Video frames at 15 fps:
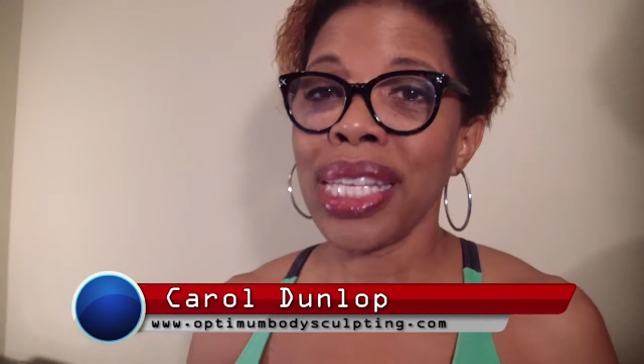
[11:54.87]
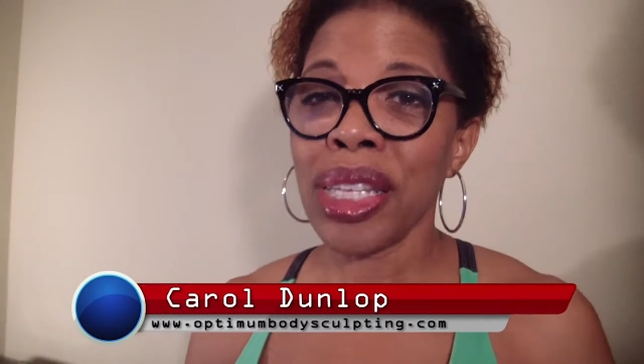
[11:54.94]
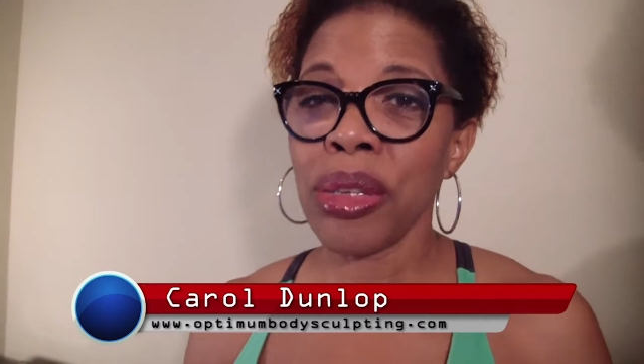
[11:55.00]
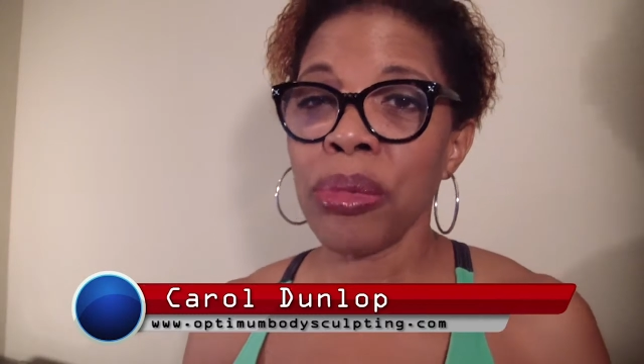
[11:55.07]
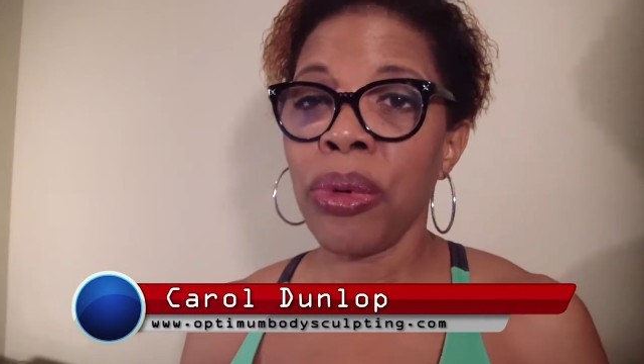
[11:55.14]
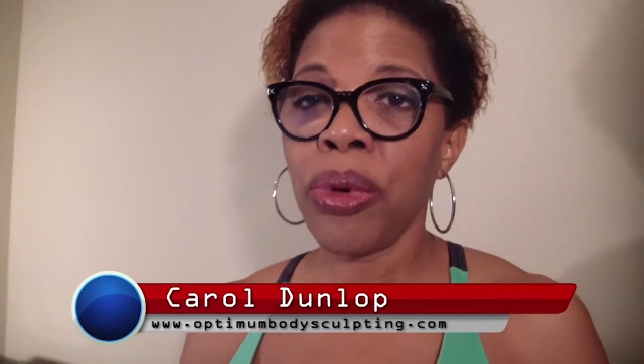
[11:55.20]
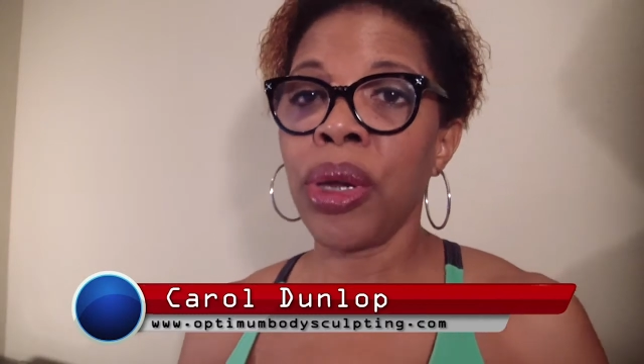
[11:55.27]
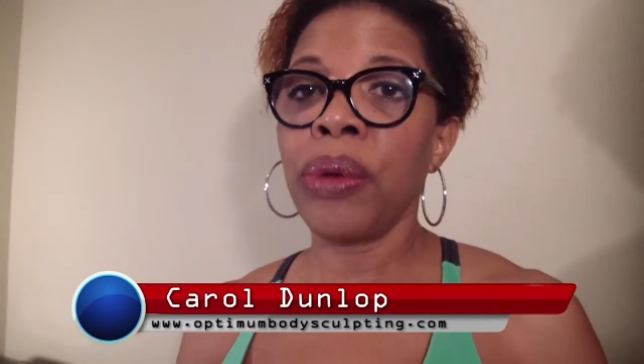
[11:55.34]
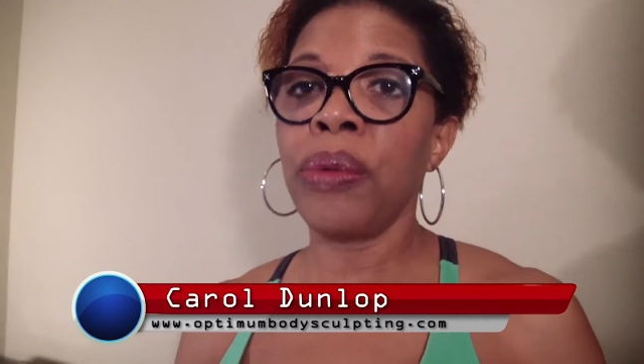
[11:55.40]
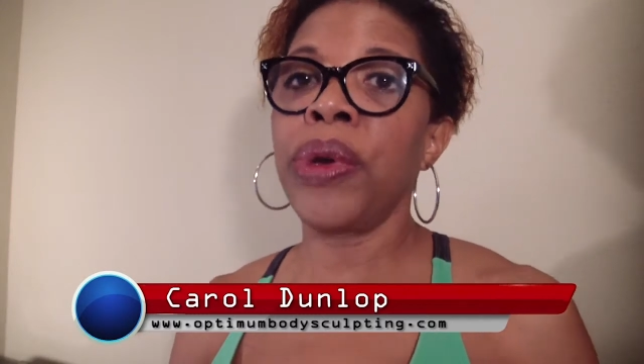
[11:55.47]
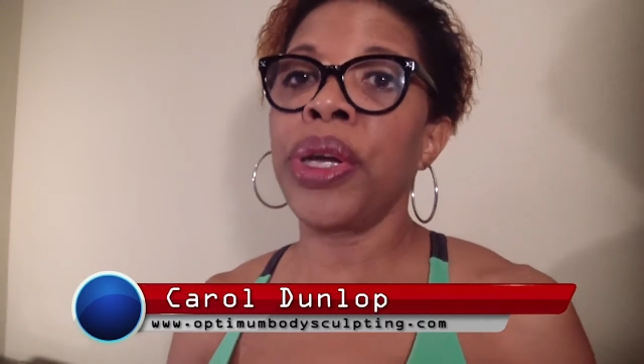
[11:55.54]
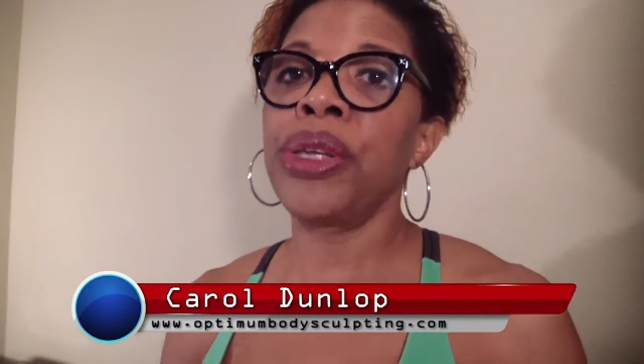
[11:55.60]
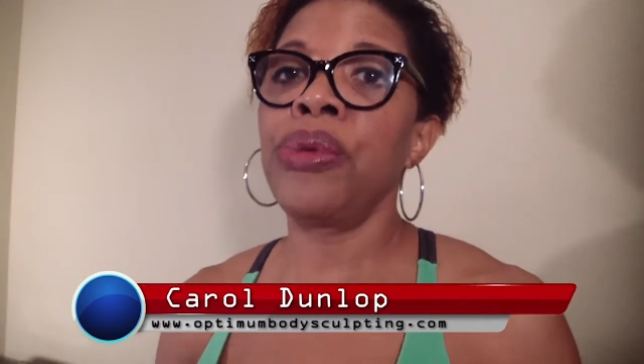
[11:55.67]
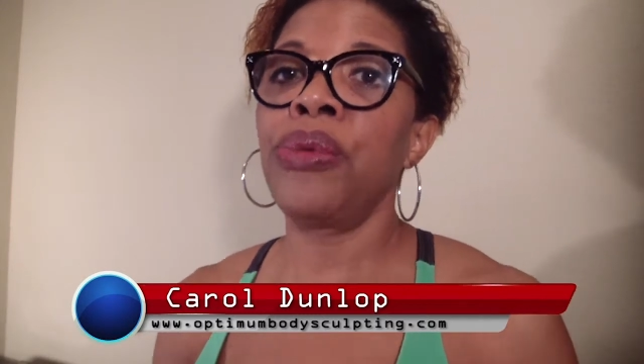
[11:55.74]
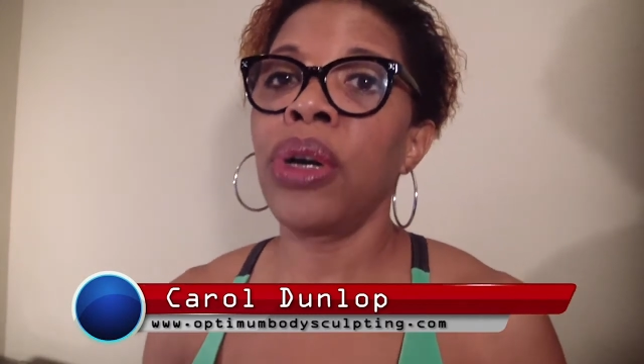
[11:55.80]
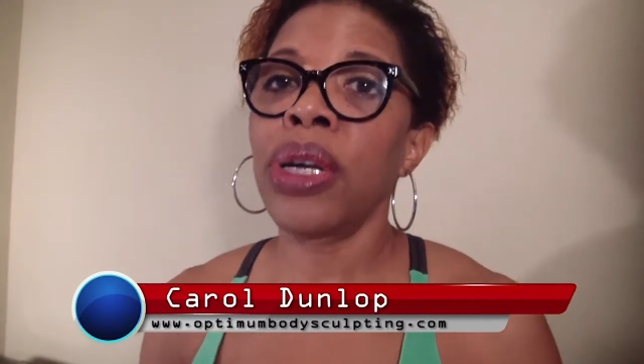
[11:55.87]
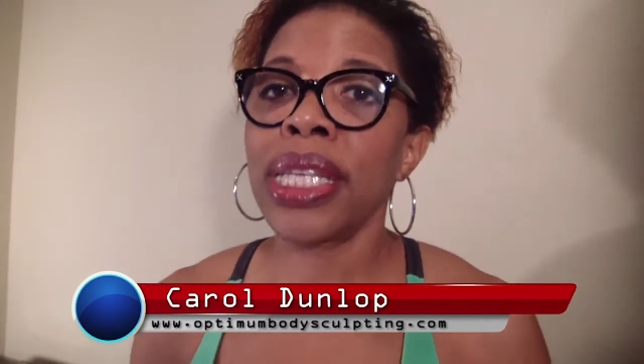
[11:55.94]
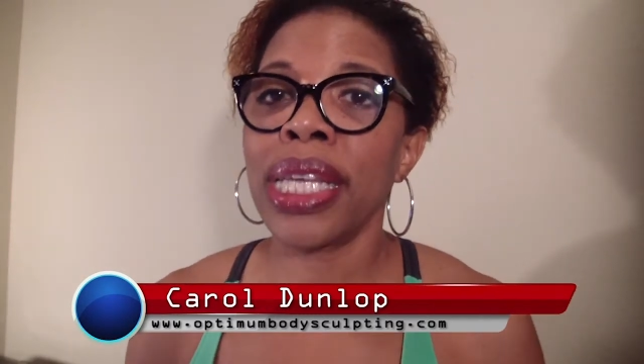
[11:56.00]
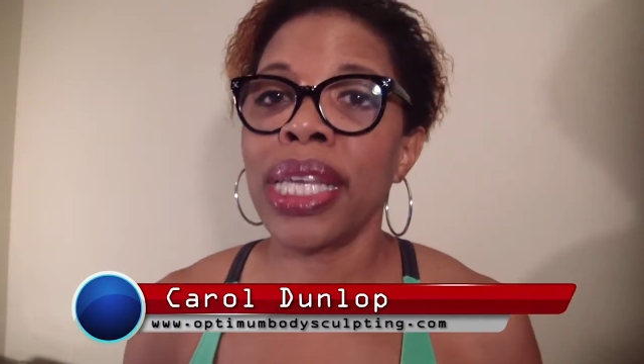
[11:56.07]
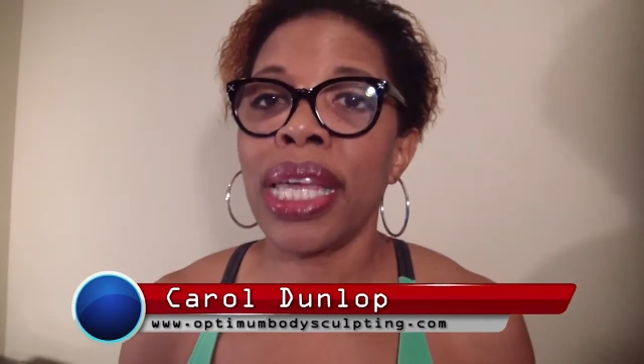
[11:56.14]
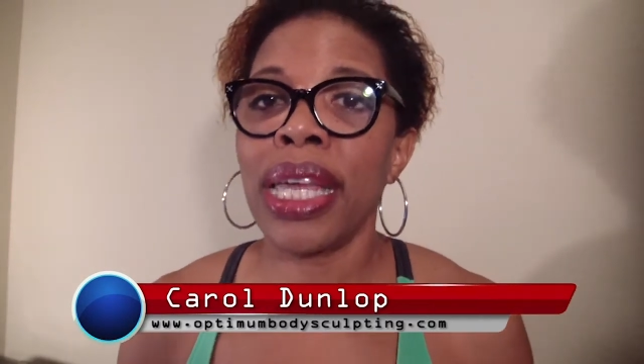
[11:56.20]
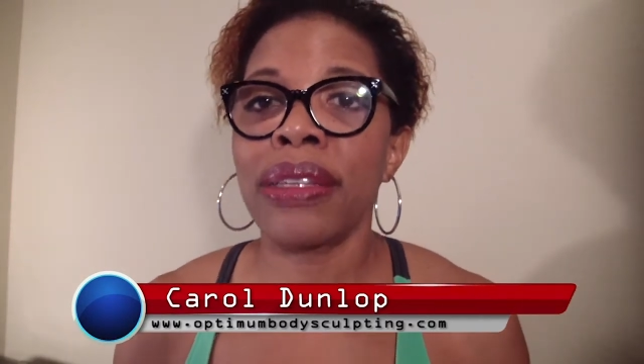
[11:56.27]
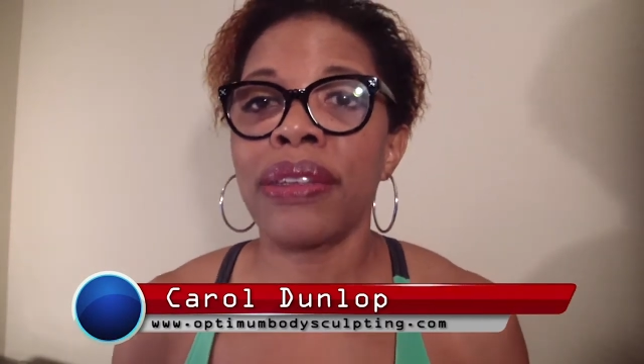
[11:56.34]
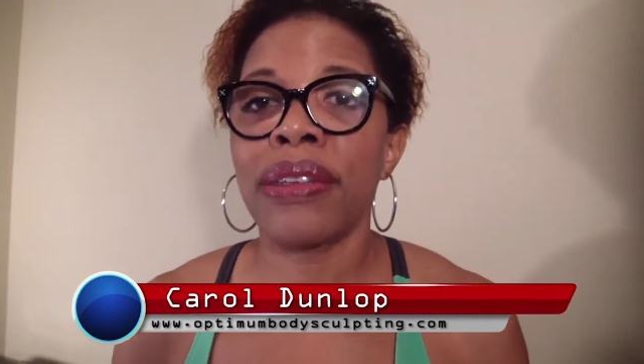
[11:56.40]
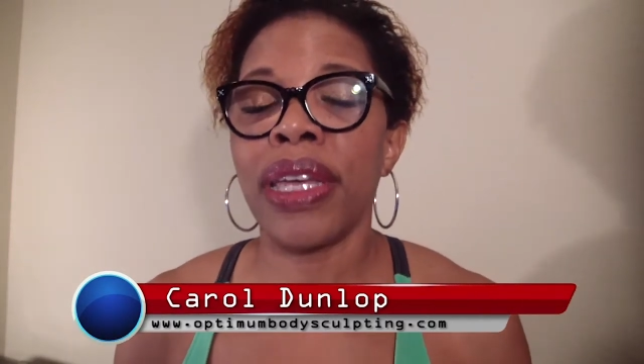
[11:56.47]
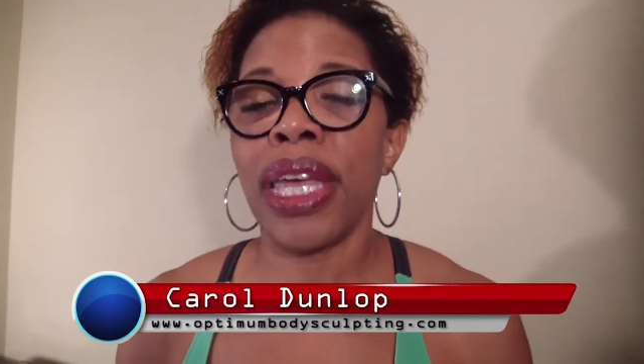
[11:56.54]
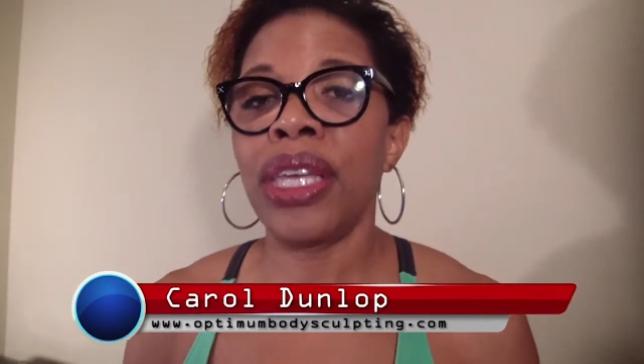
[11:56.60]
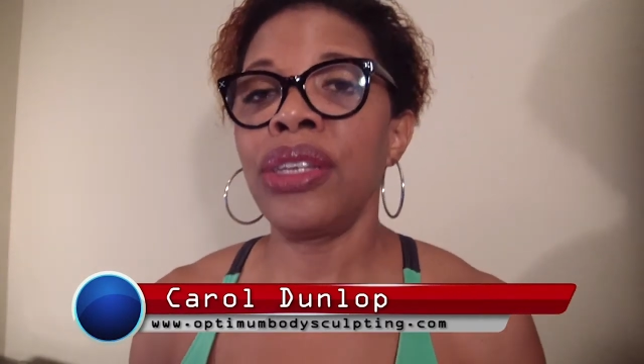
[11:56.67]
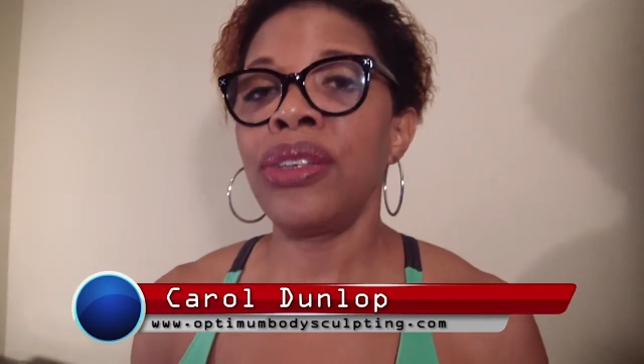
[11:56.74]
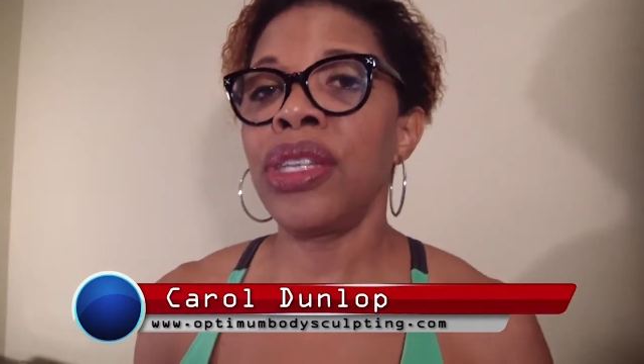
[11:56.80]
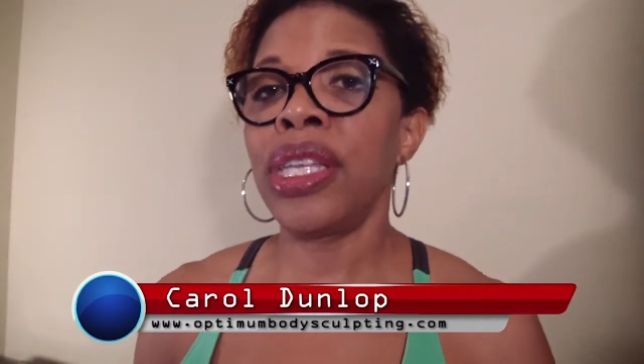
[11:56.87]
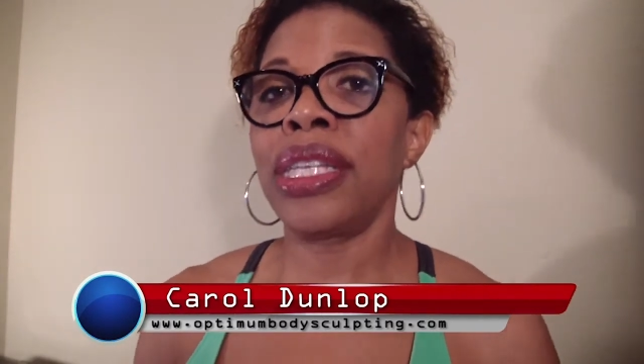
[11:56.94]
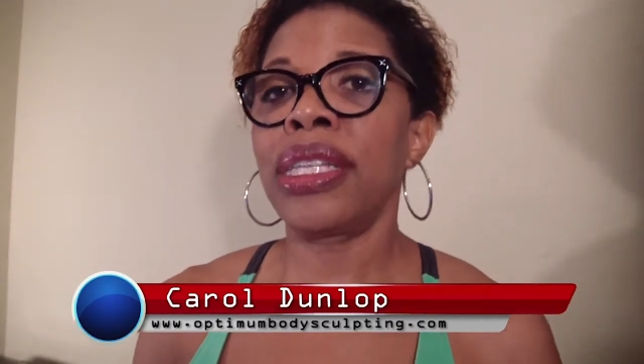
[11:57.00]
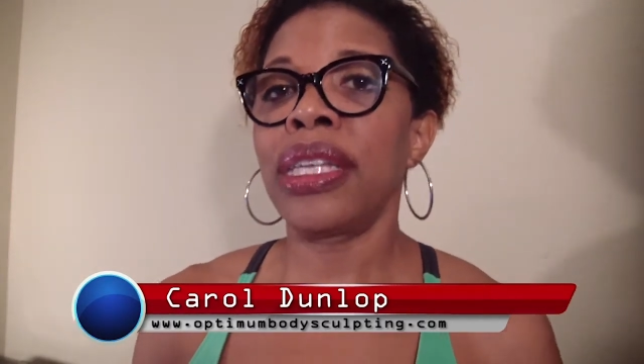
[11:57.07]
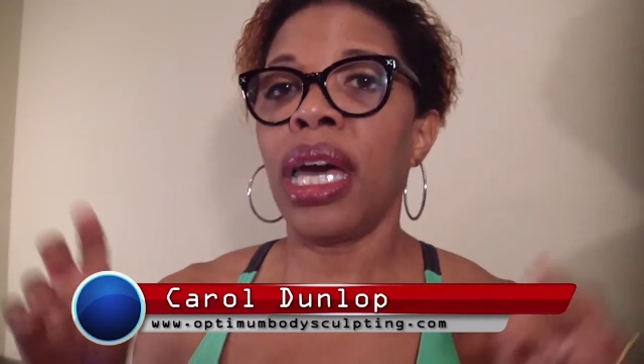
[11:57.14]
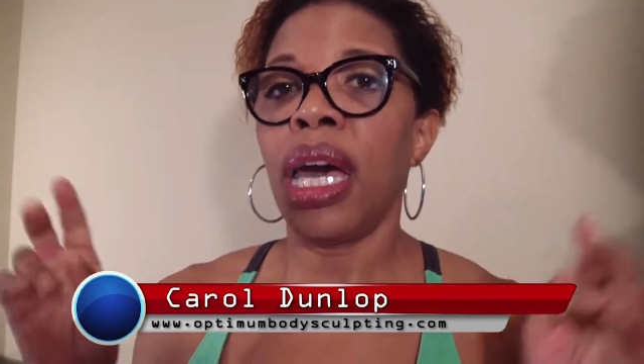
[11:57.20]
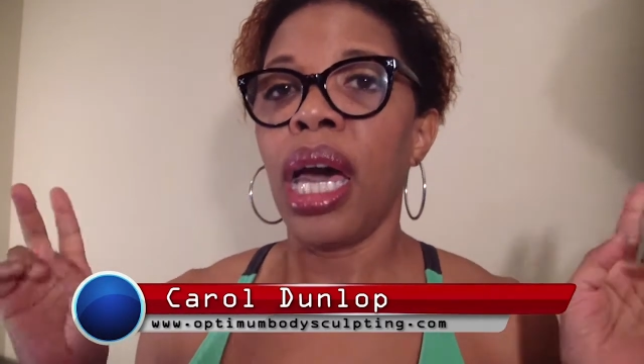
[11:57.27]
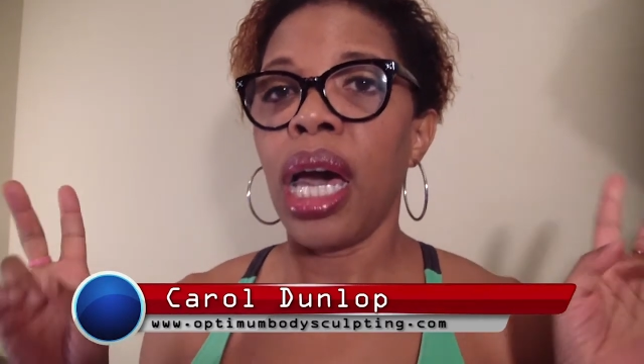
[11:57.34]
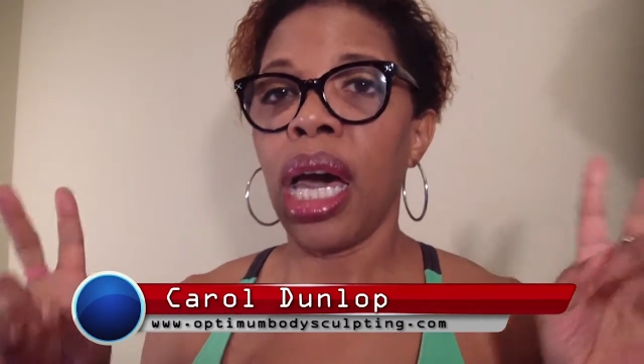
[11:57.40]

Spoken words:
to the point where you want to cancel and you need to